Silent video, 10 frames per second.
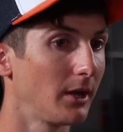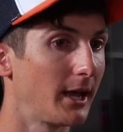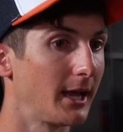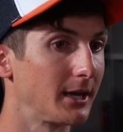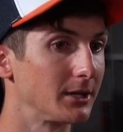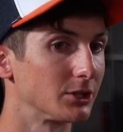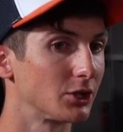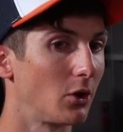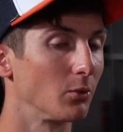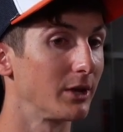And
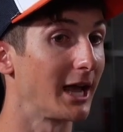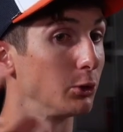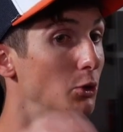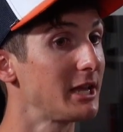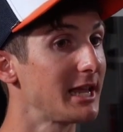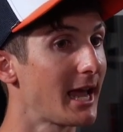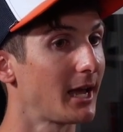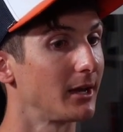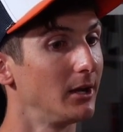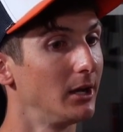so, yeah, looking
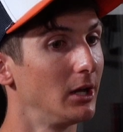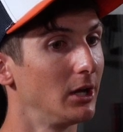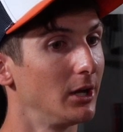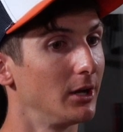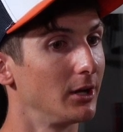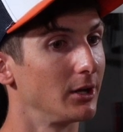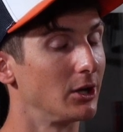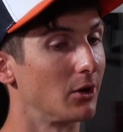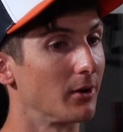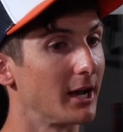at,
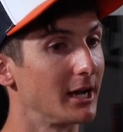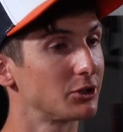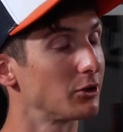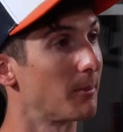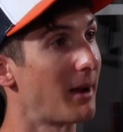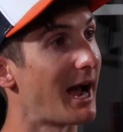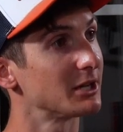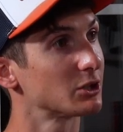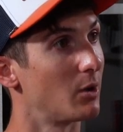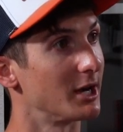answering a
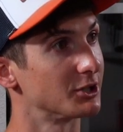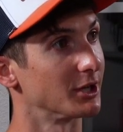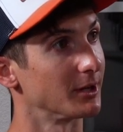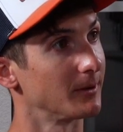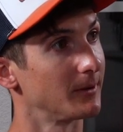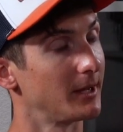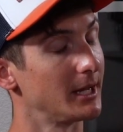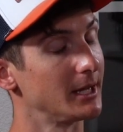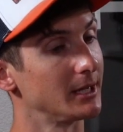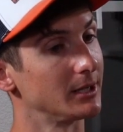past question
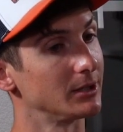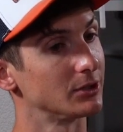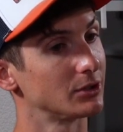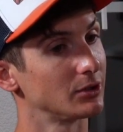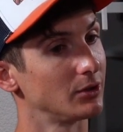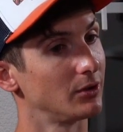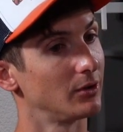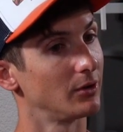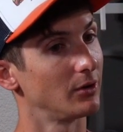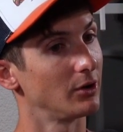is,
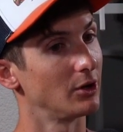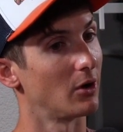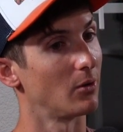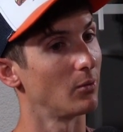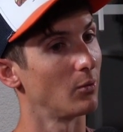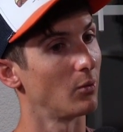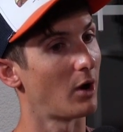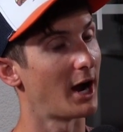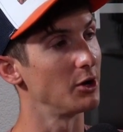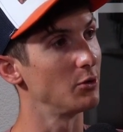
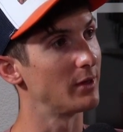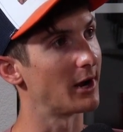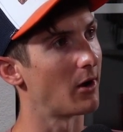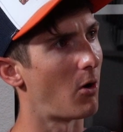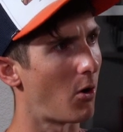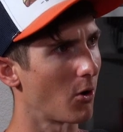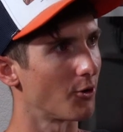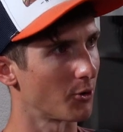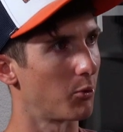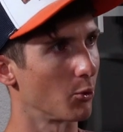I knew that a
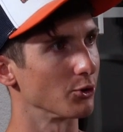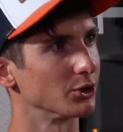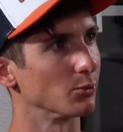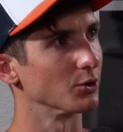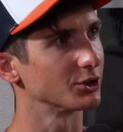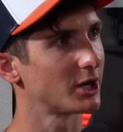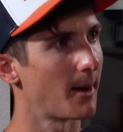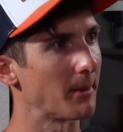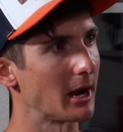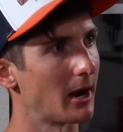harder portion was
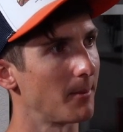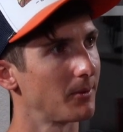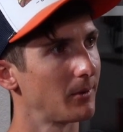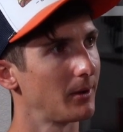coming up.